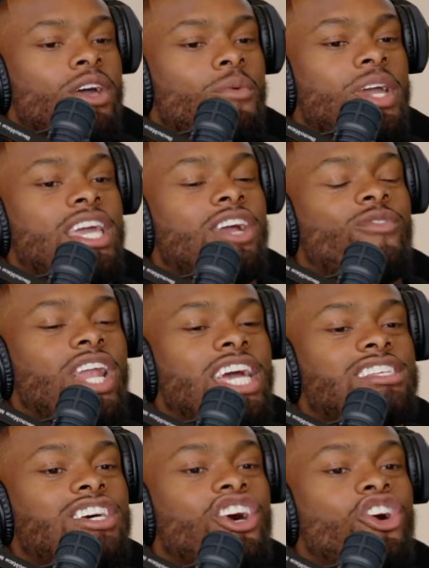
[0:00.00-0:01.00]
we can
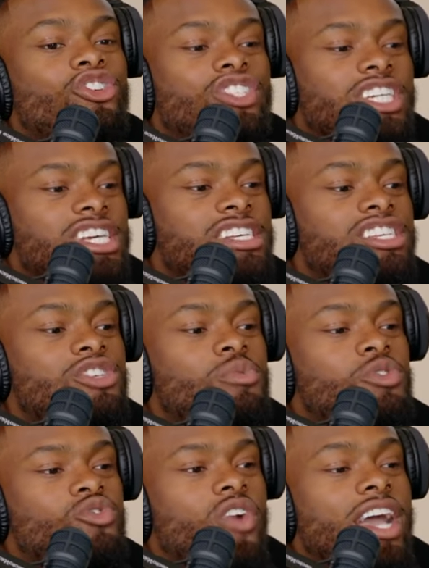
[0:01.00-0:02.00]
relate to the OGs because
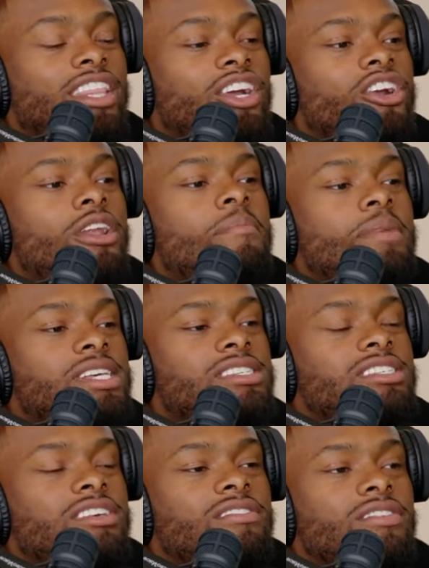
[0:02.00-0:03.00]
we was right there in the
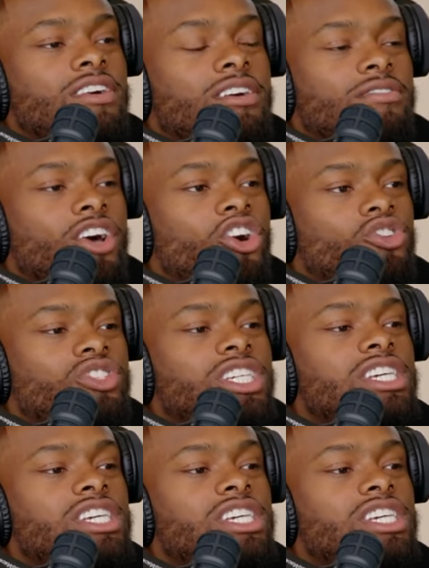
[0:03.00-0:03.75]
midst of the OGs